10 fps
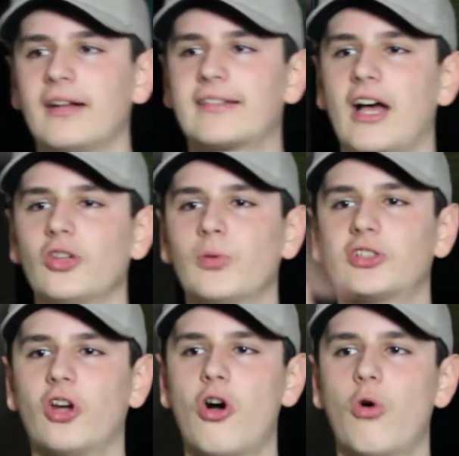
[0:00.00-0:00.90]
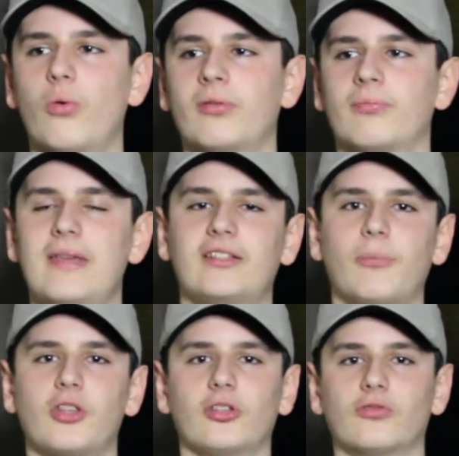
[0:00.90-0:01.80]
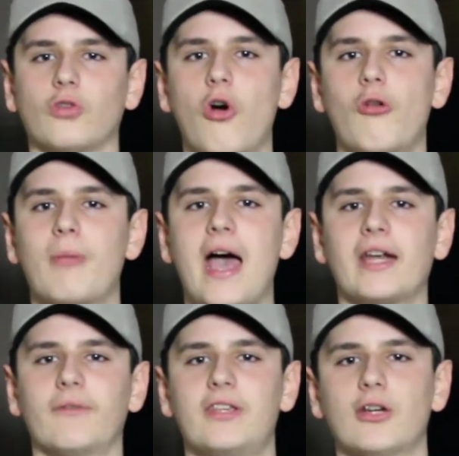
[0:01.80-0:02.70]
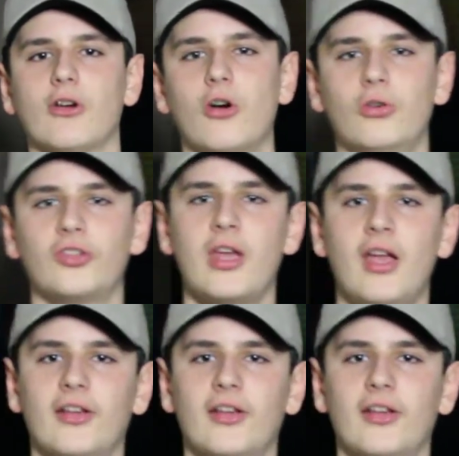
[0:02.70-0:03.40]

tells him to go, meets up with his rogue band of heroes.